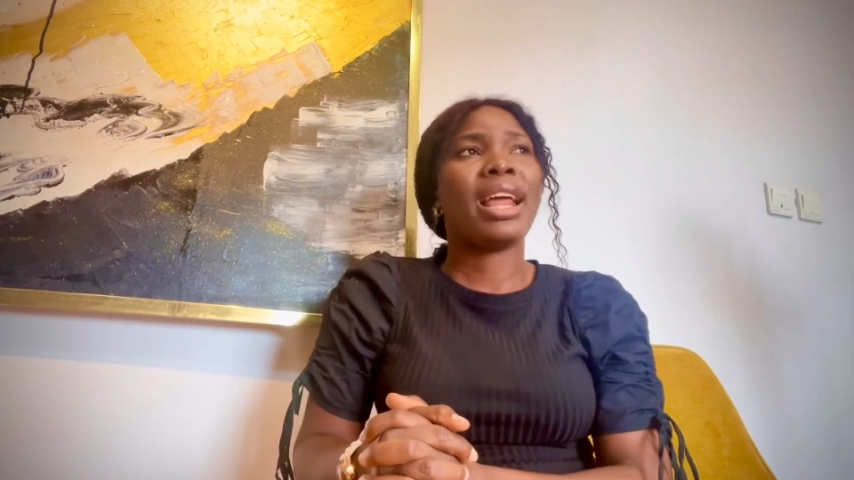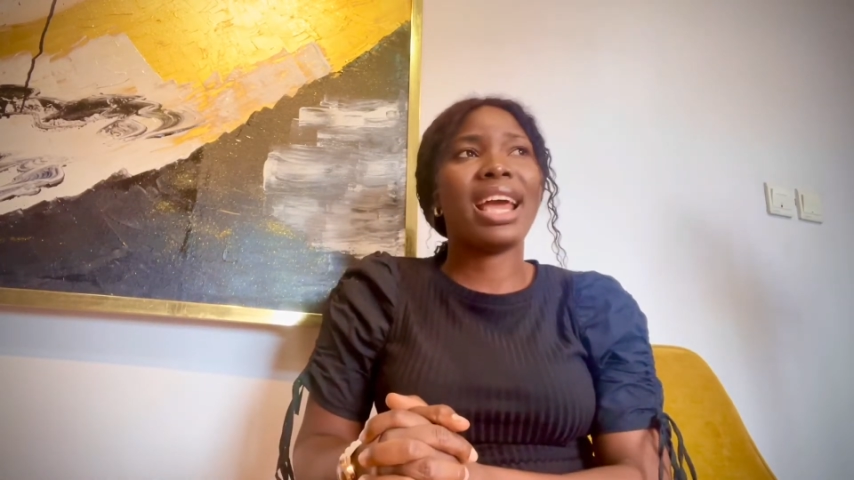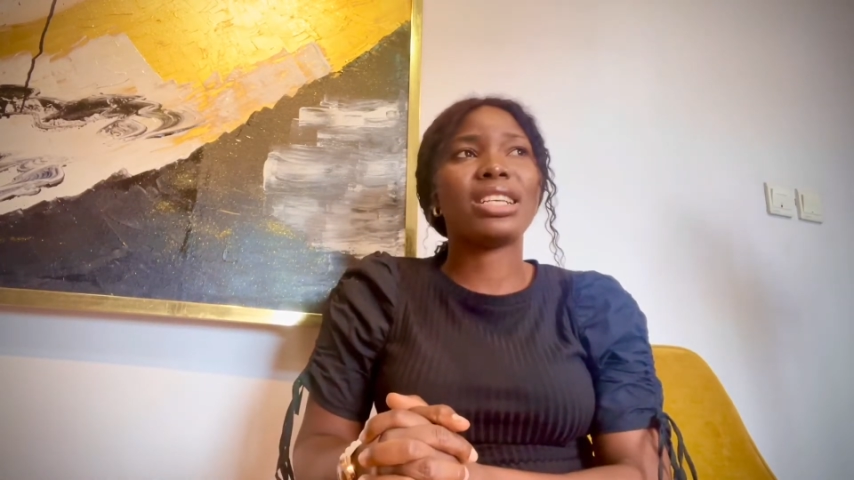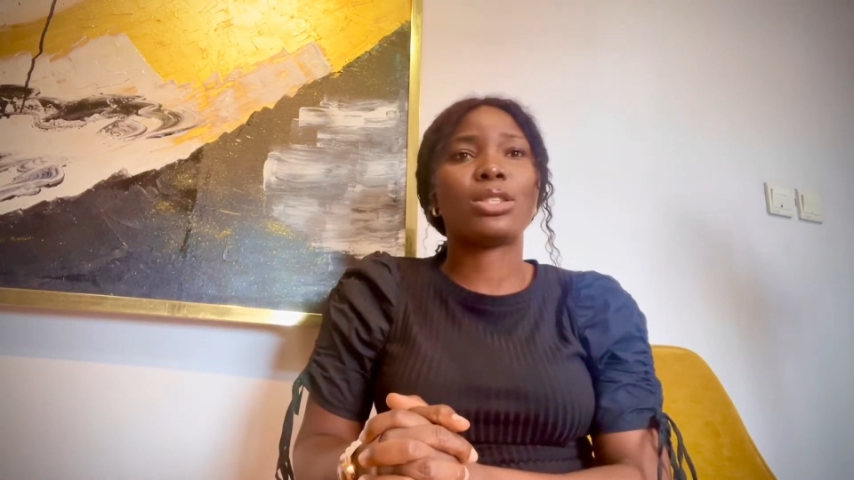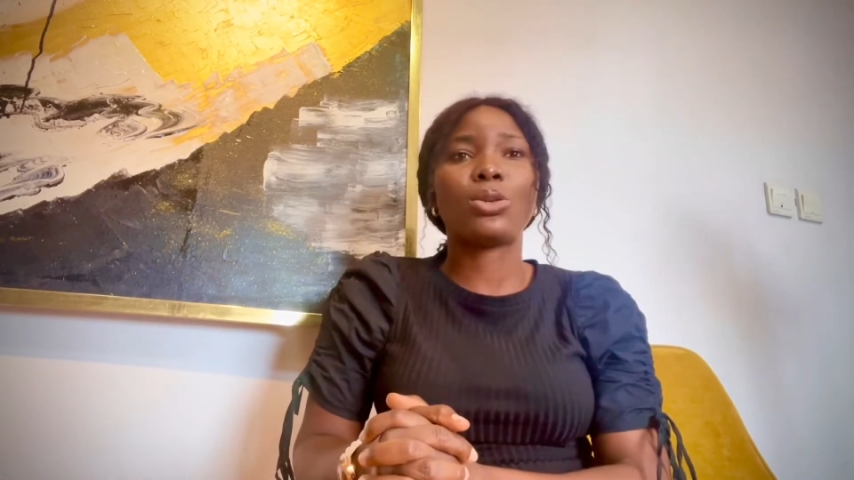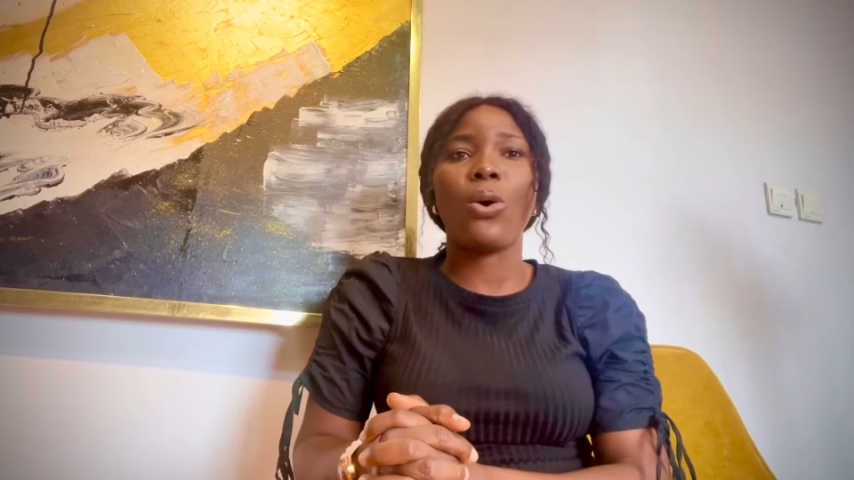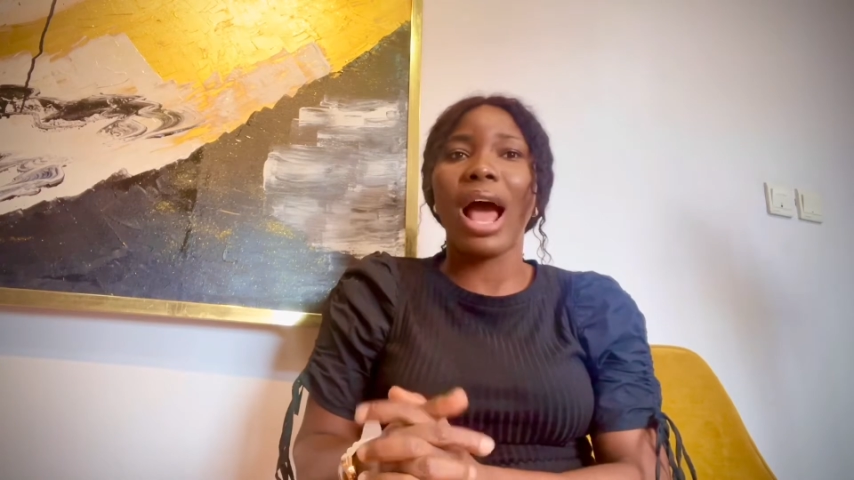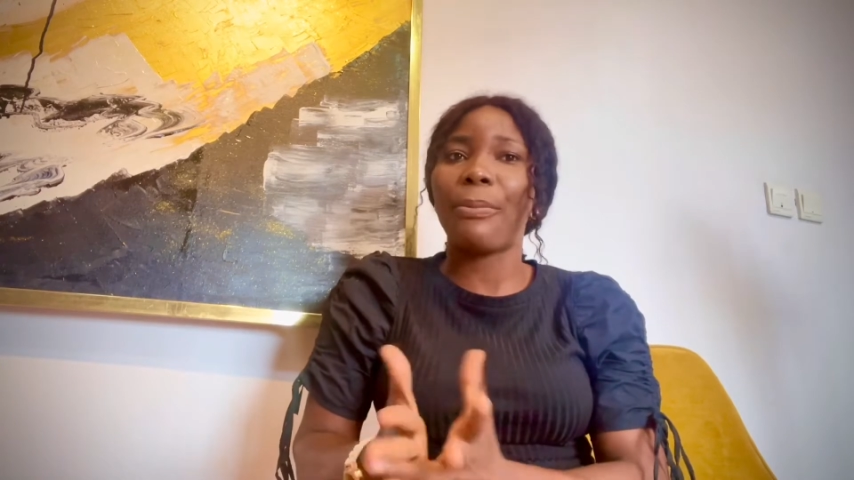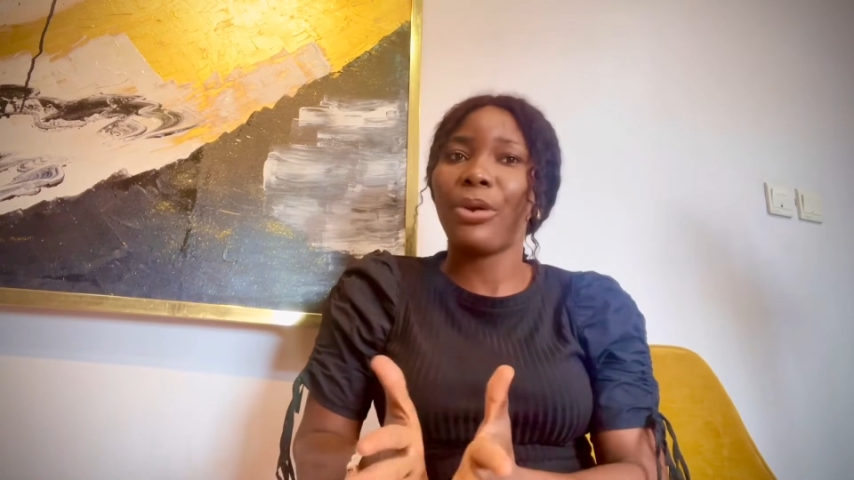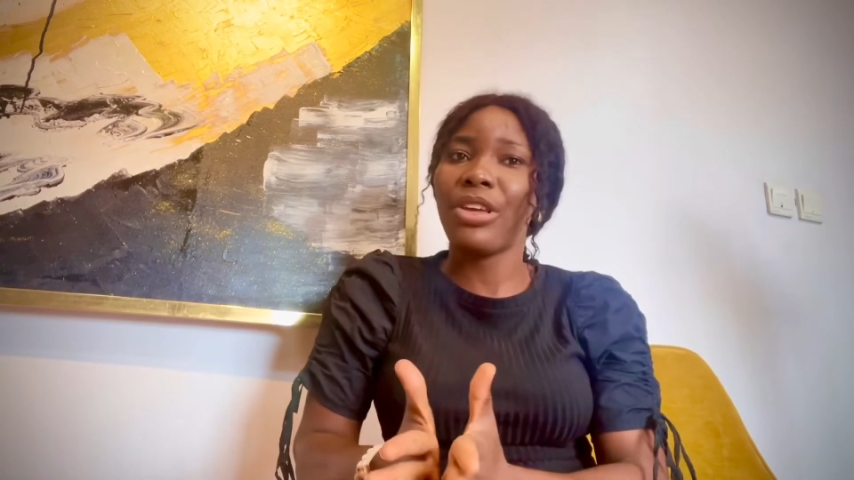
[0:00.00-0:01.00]
yes so
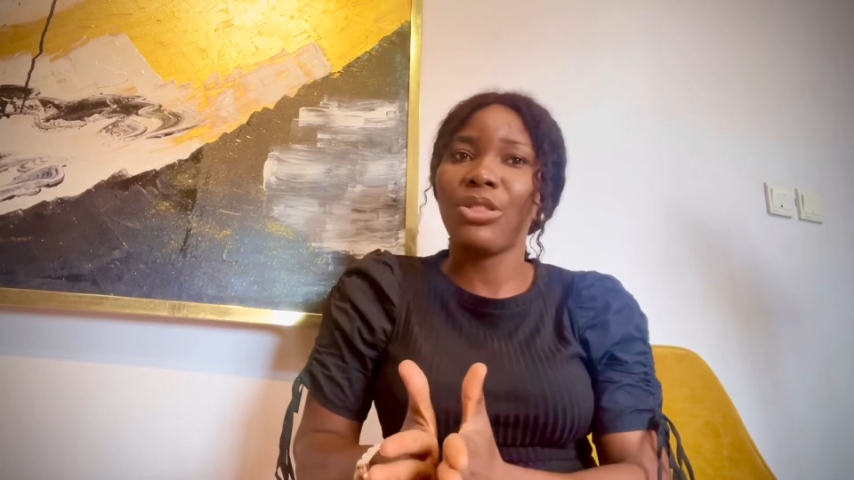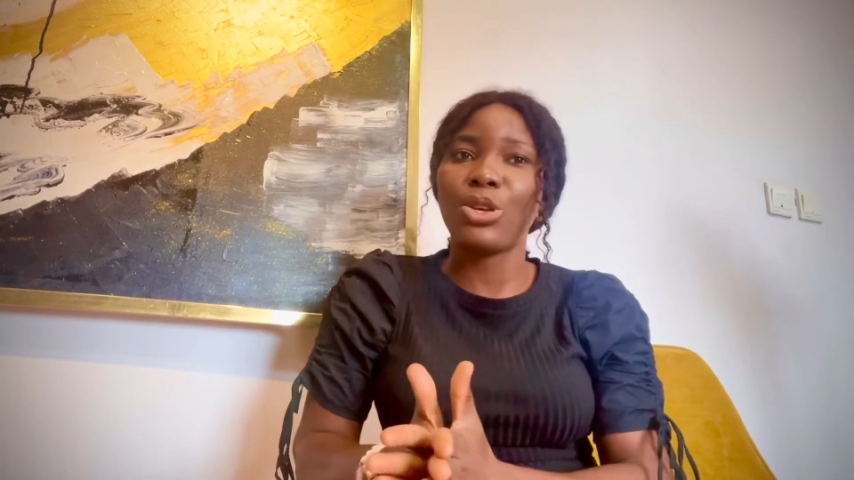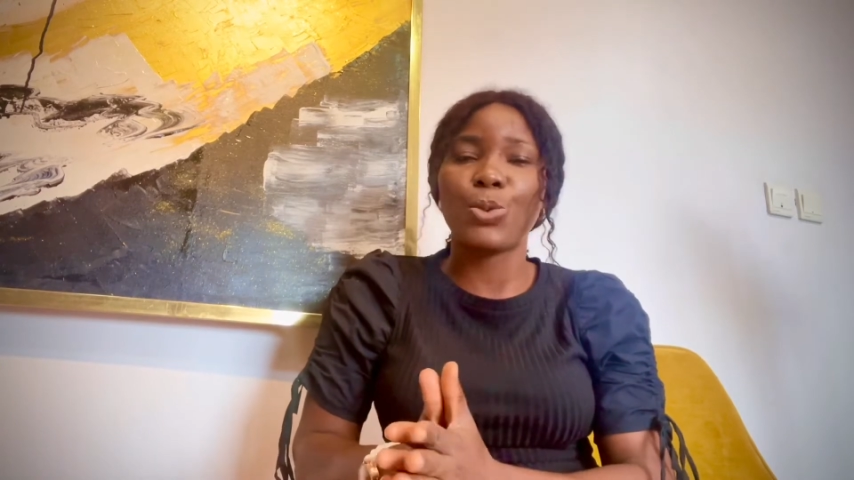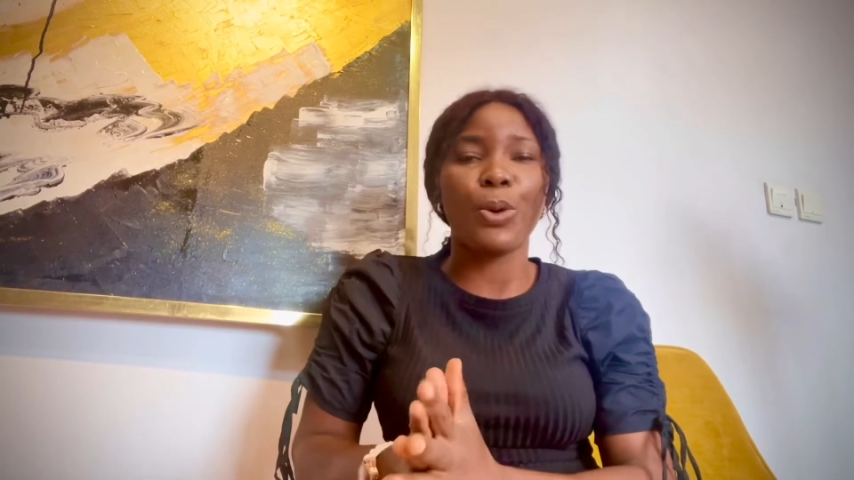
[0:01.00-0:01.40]
i bring you this